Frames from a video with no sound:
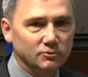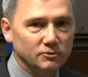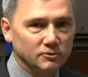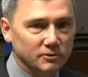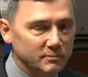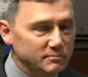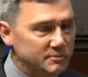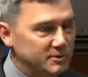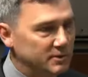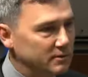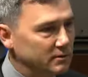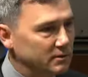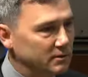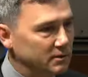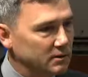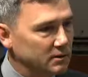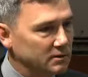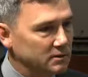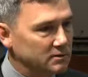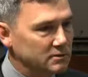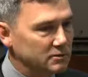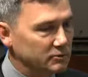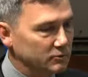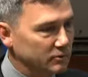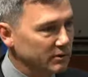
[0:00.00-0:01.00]
trips here
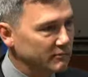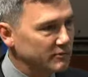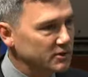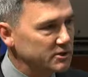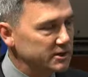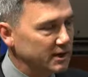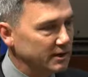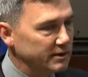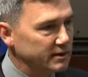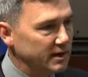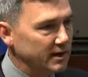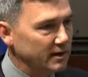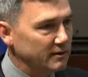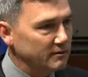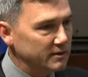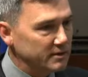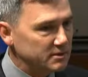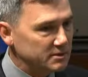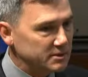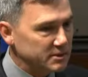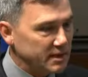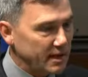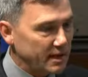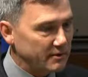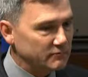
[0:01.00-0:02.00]
to Riverside County,
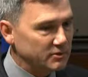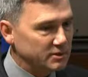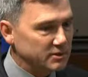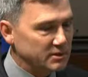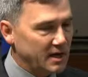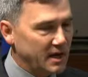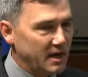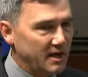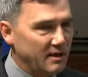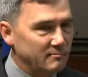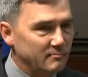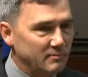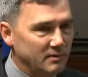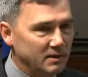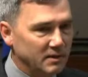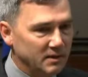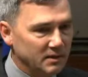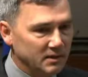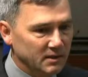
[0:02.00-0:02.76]
sat with Tom